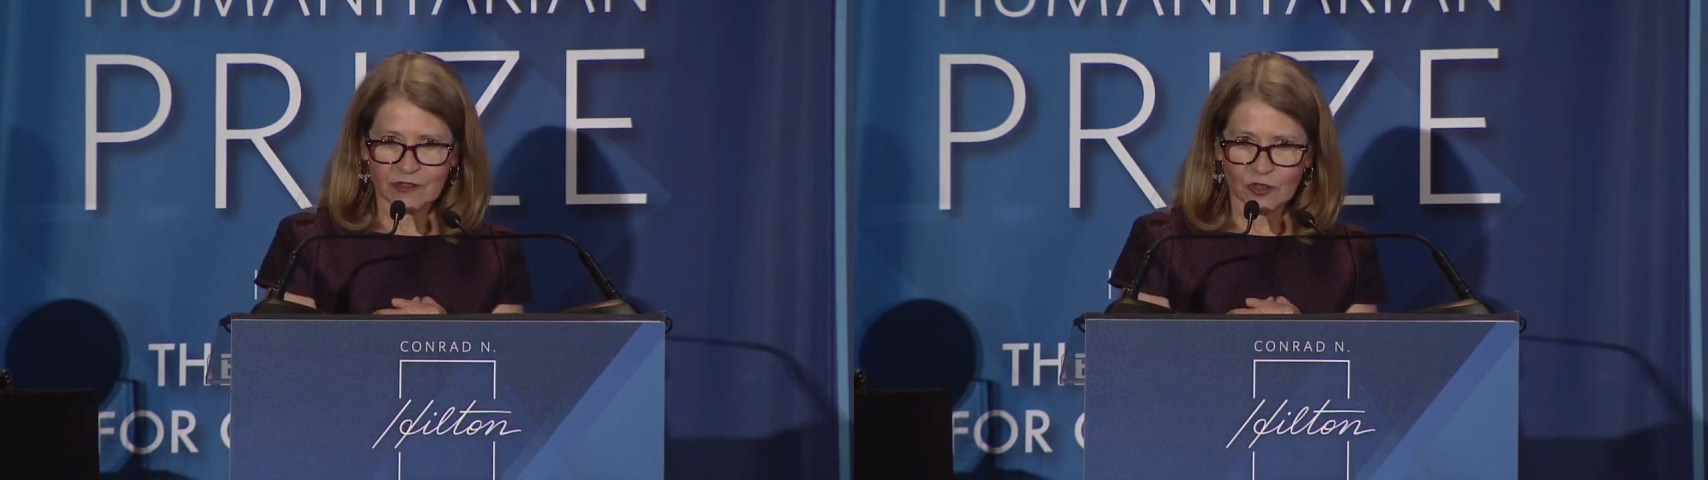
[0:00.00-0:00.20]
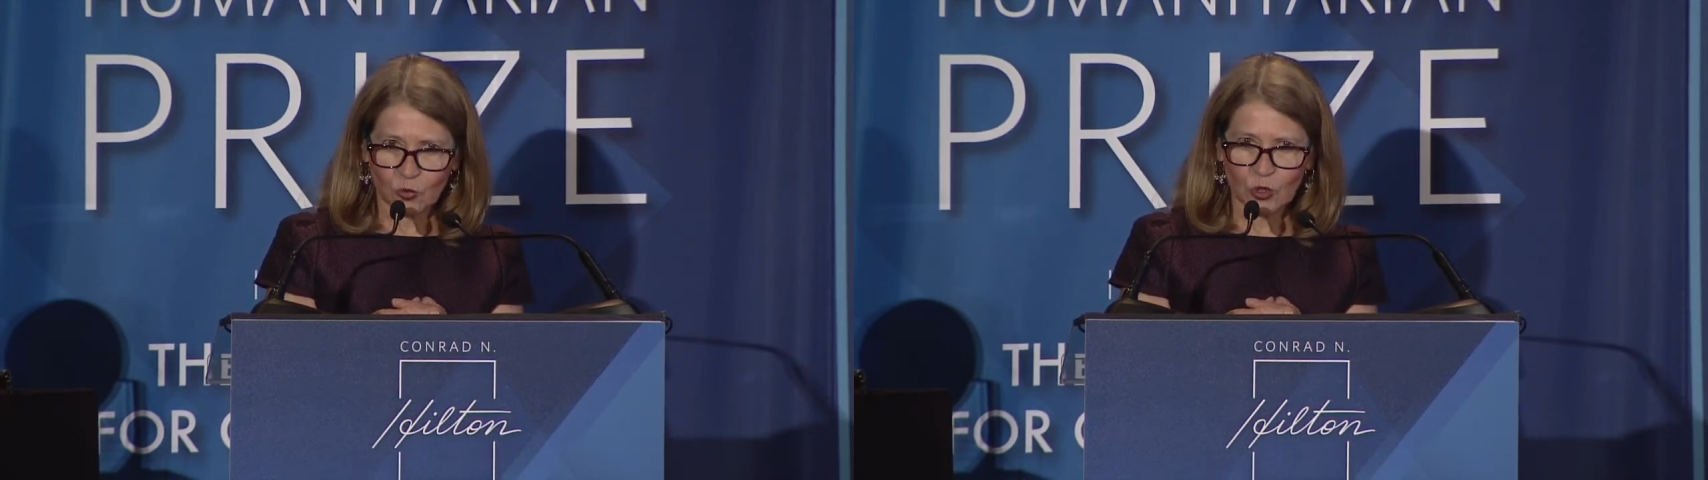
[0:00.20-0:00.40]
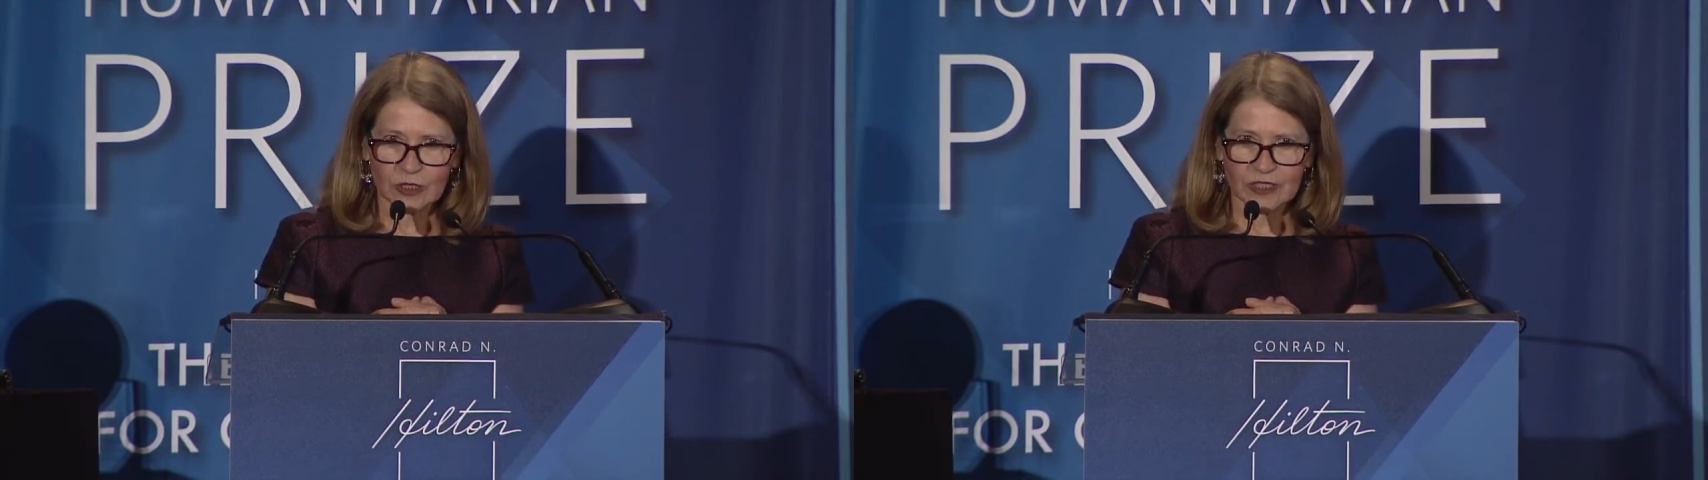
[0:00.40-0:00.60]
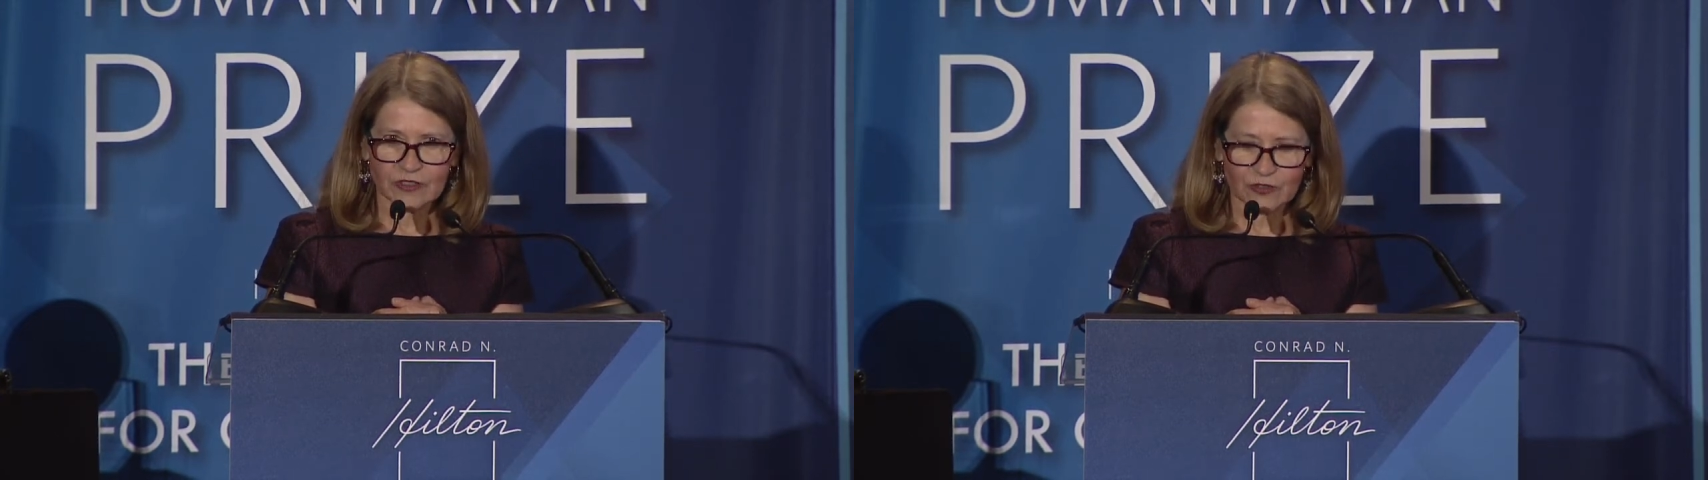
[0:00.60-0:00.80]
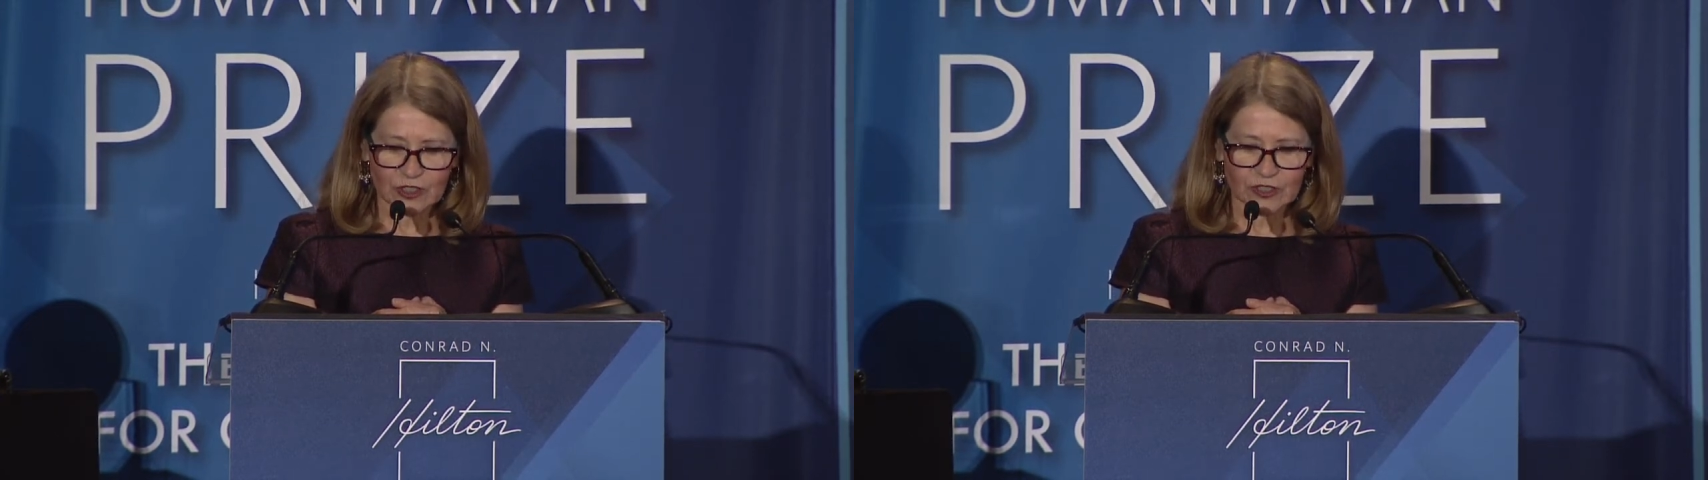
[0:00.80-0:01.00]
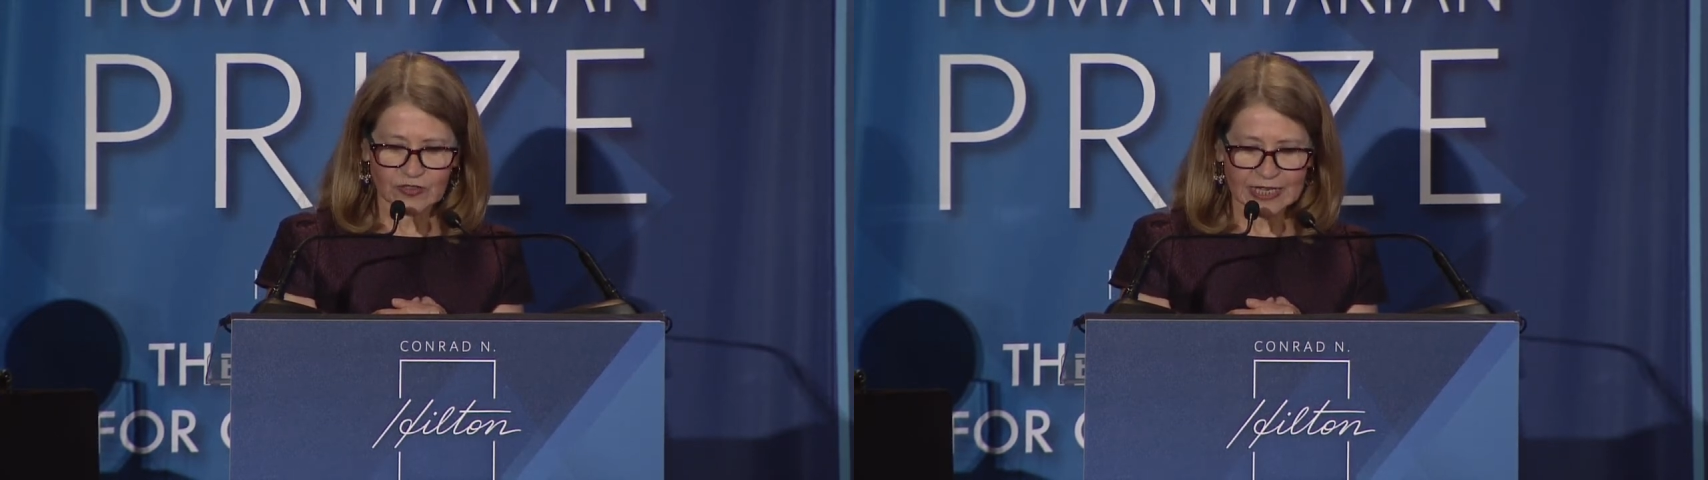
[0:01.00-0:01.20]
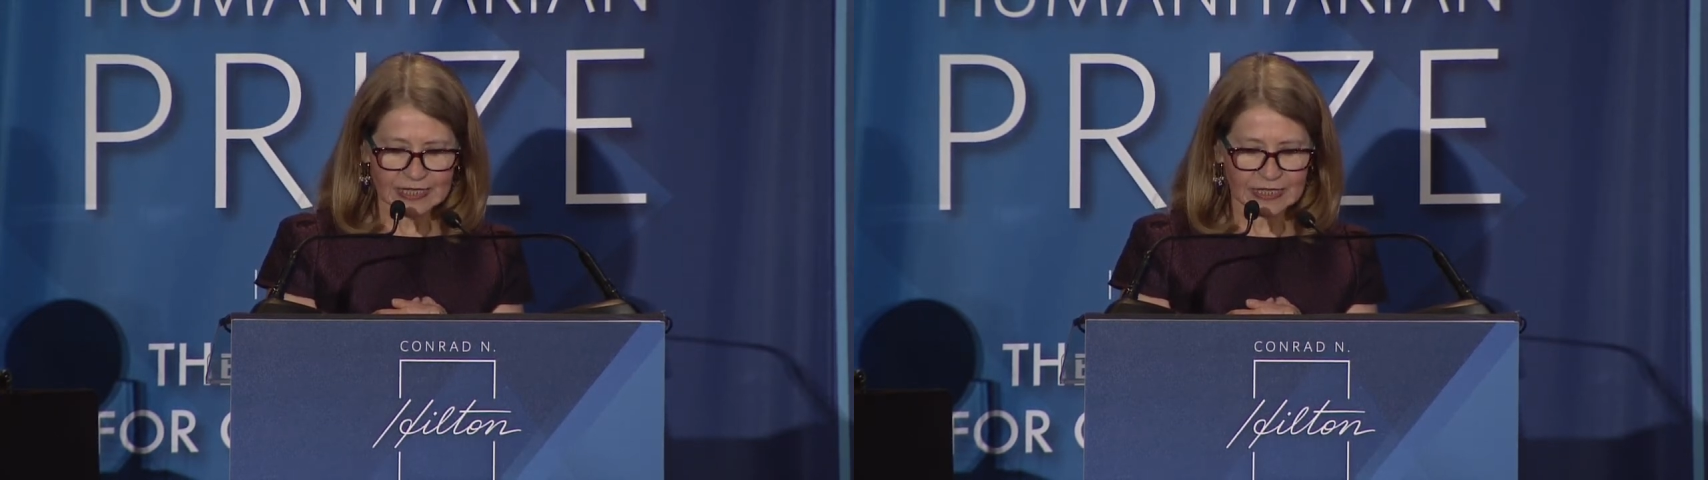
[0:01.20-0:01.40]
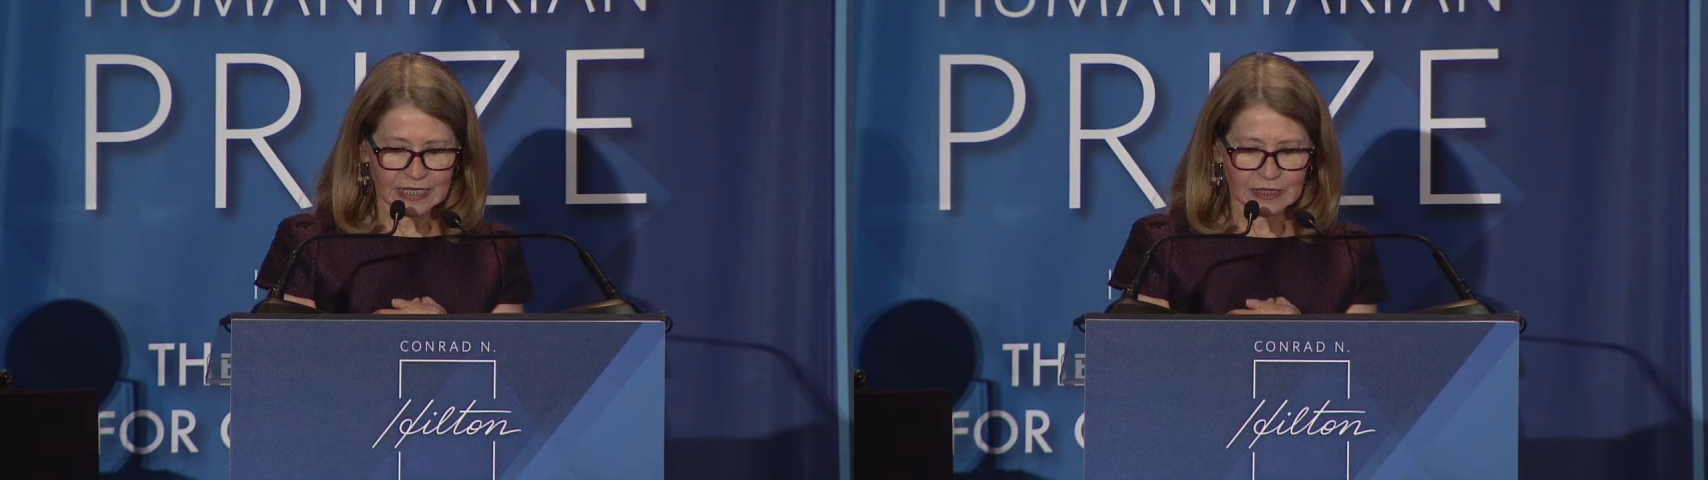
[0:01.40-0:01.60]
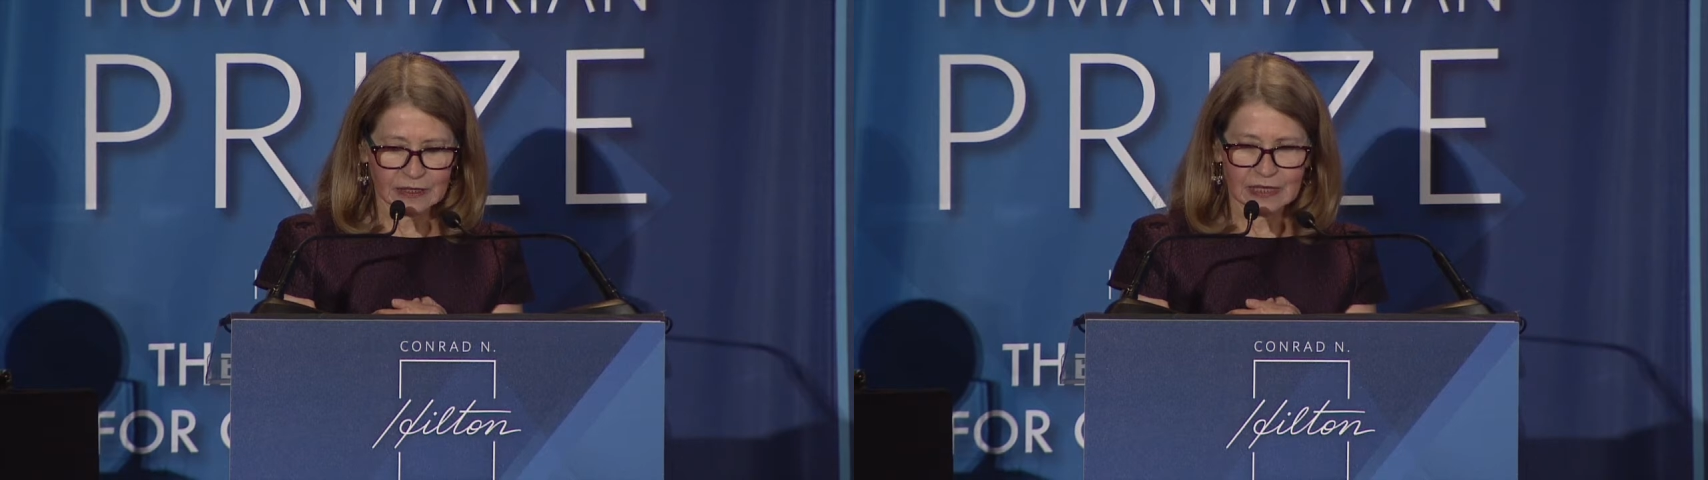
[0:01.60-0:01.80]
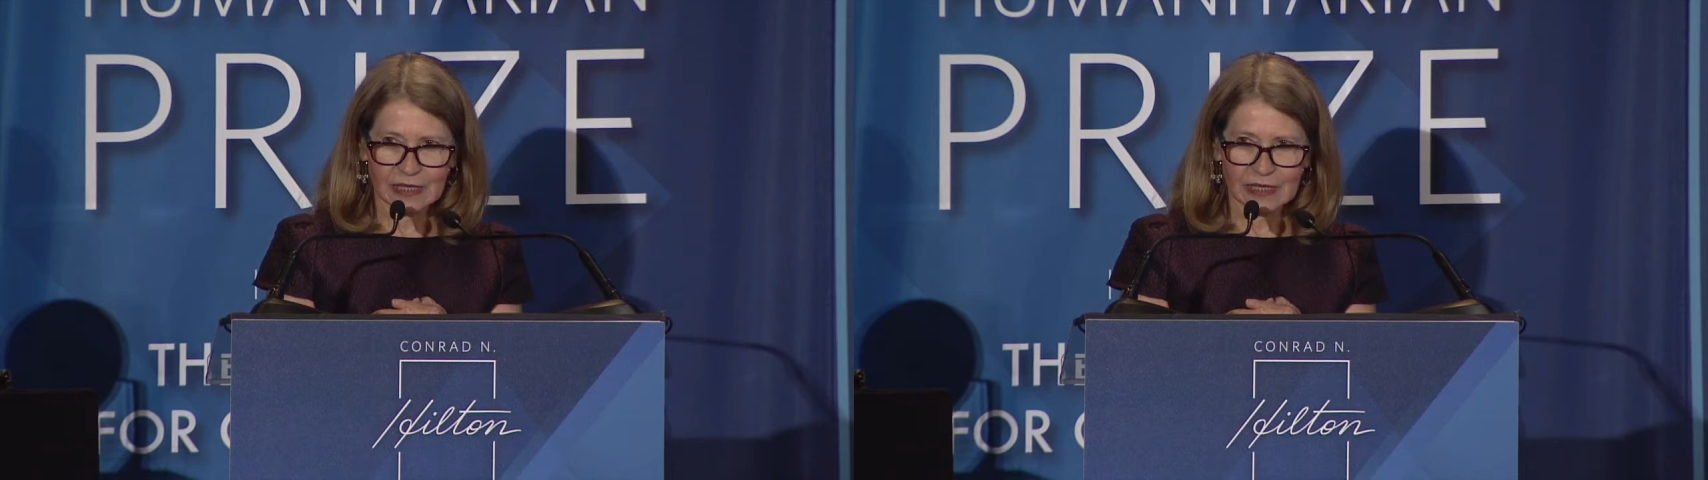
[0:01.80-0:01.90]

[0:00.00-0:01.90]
the world's first vaccine,